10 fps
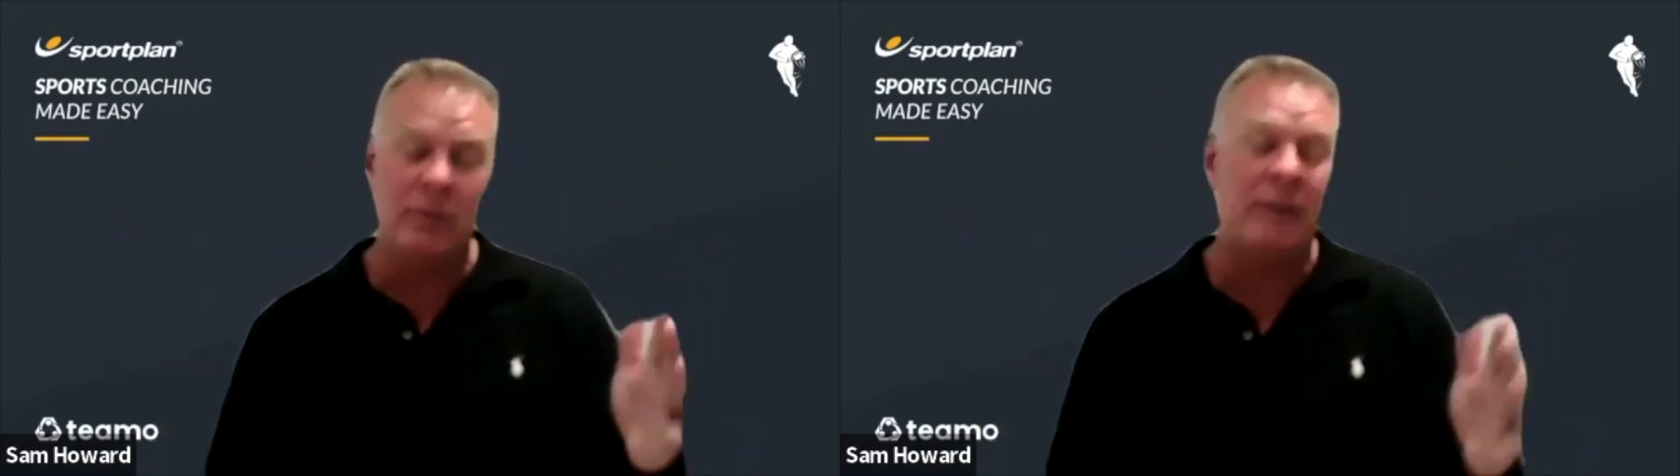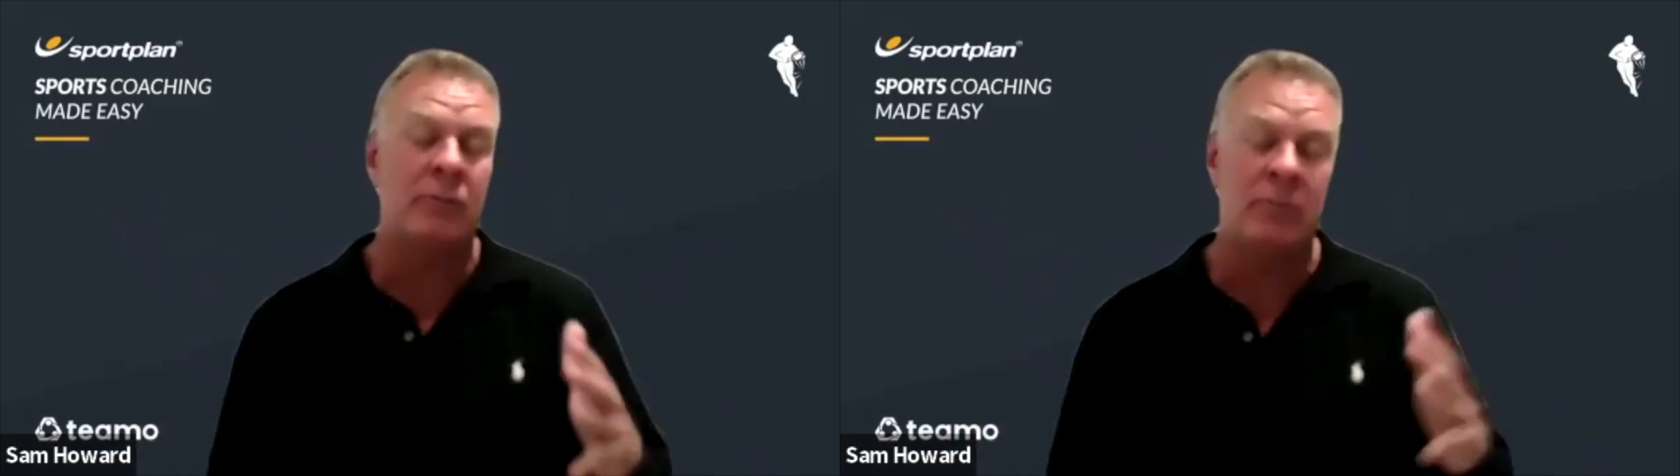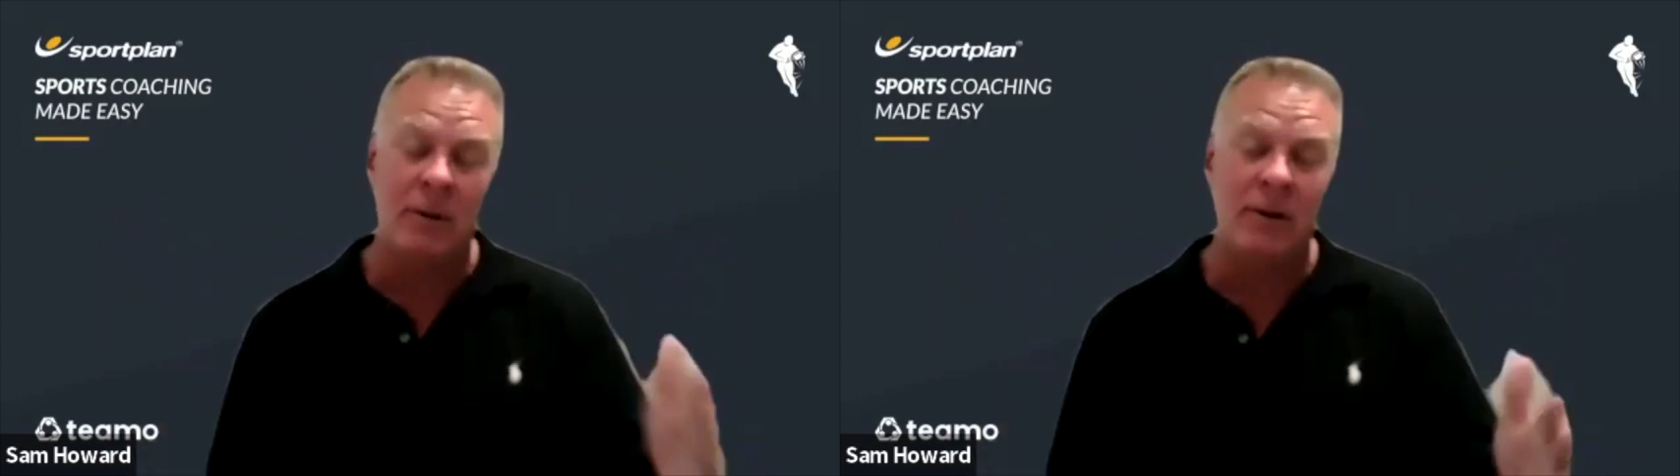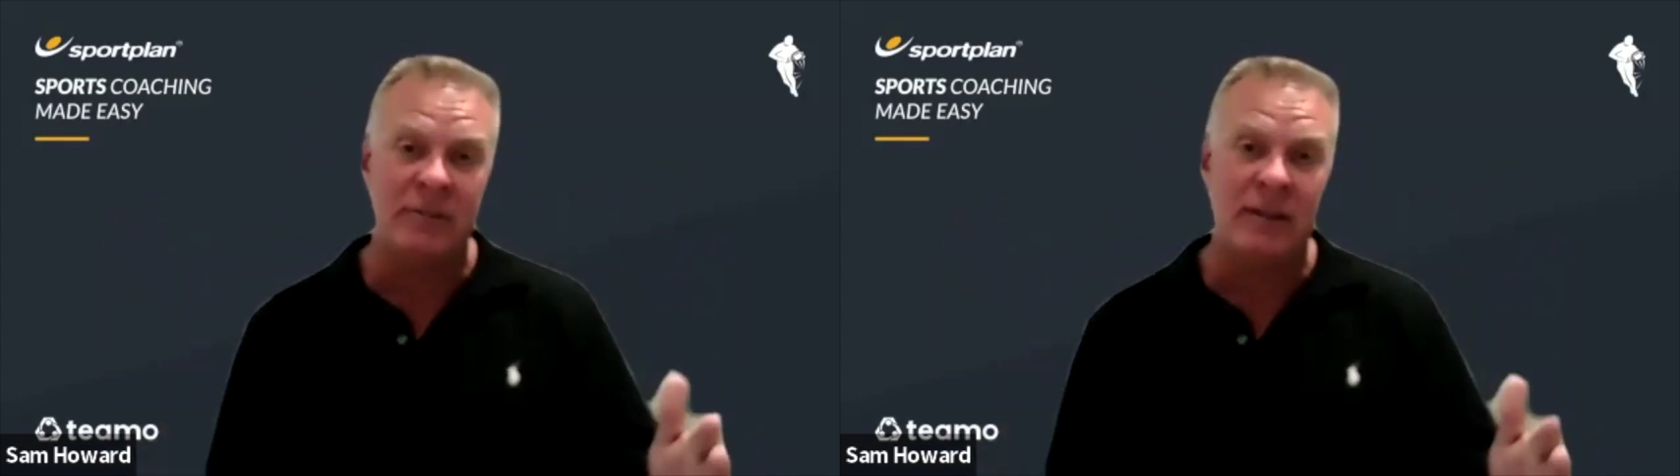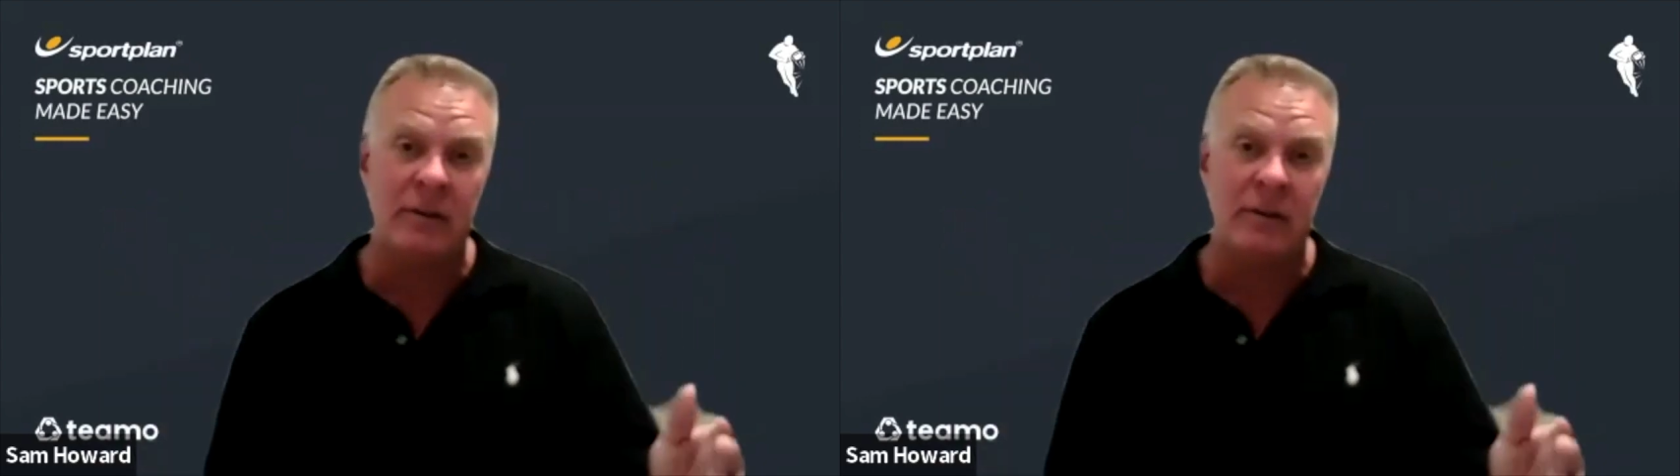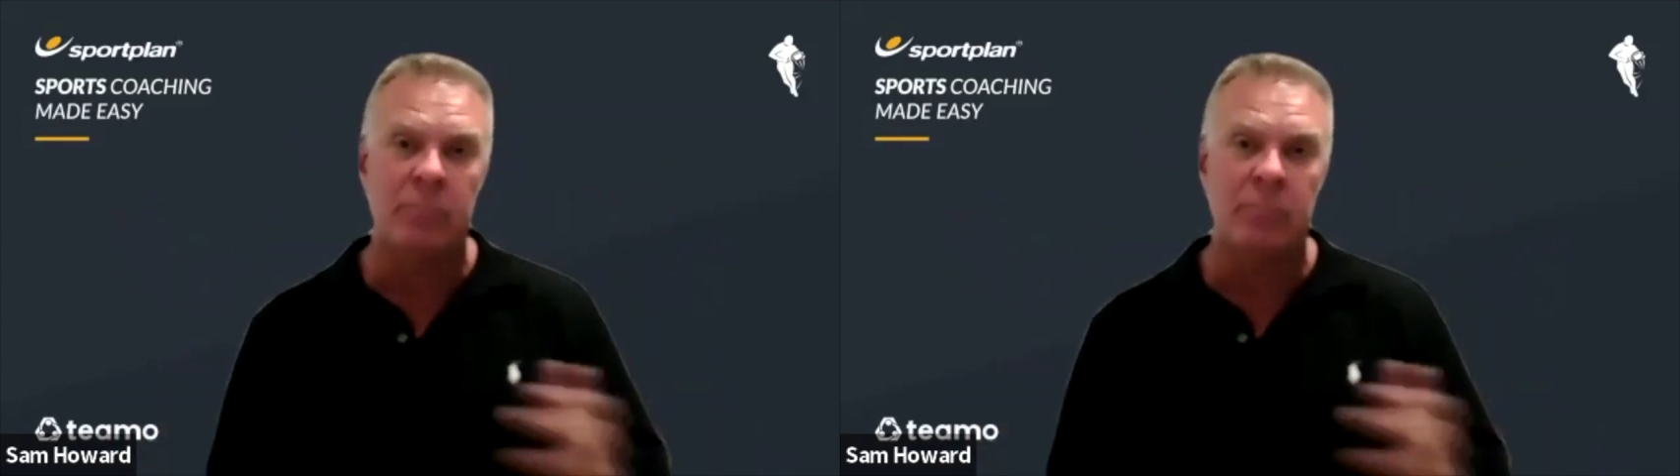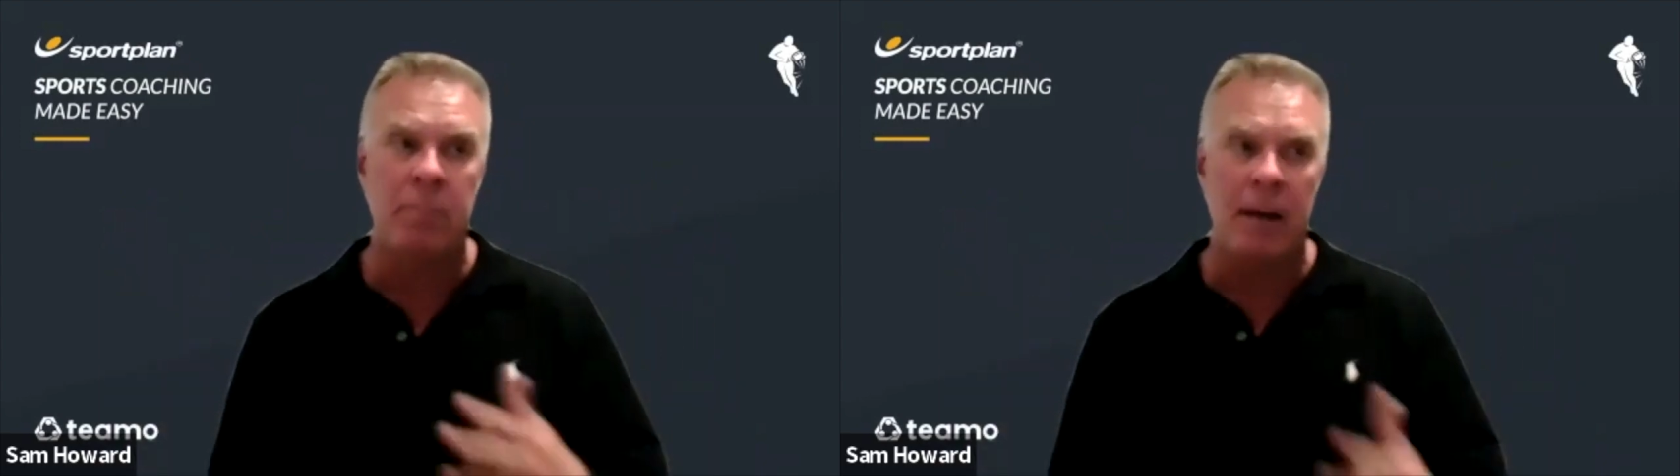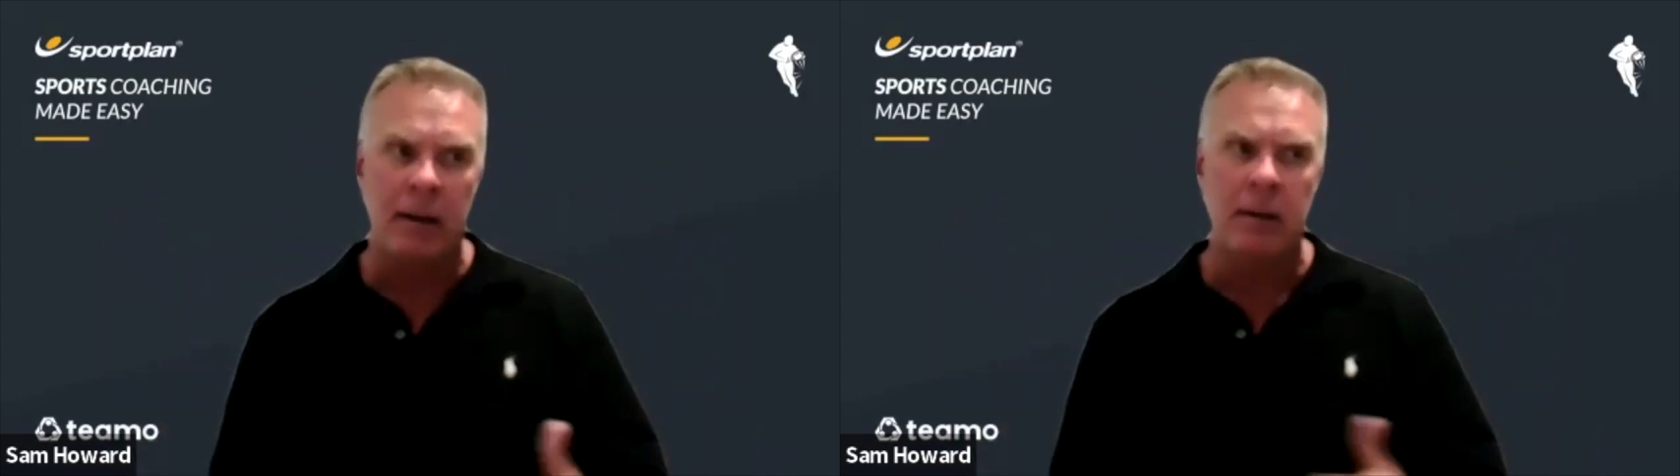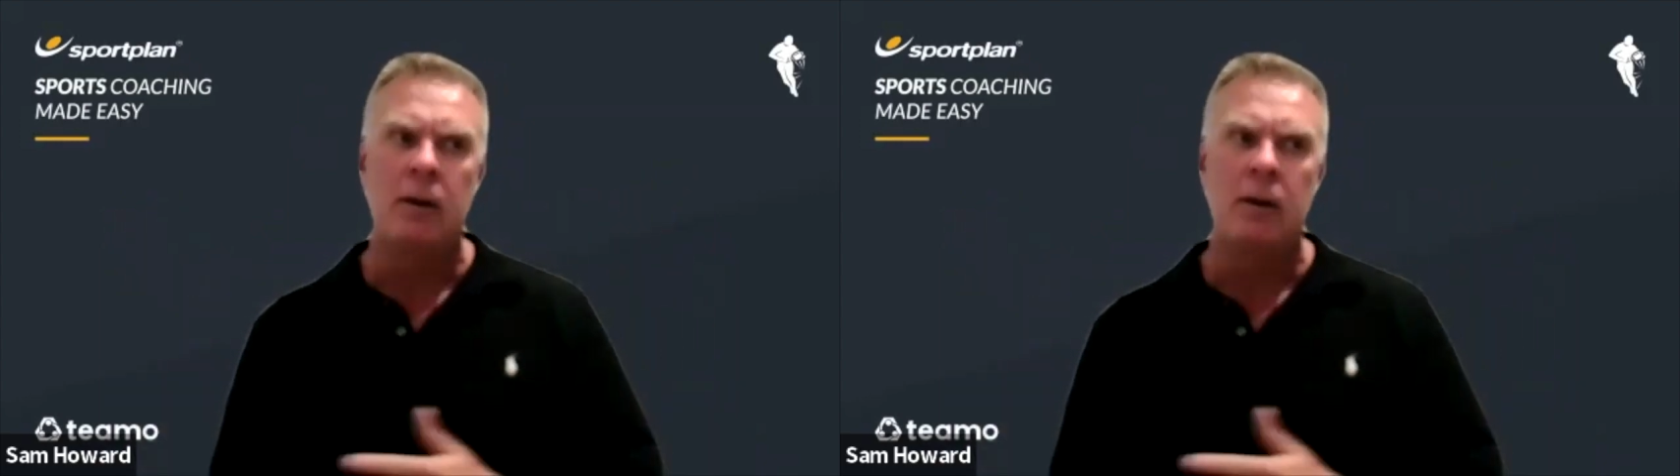to demand standards, but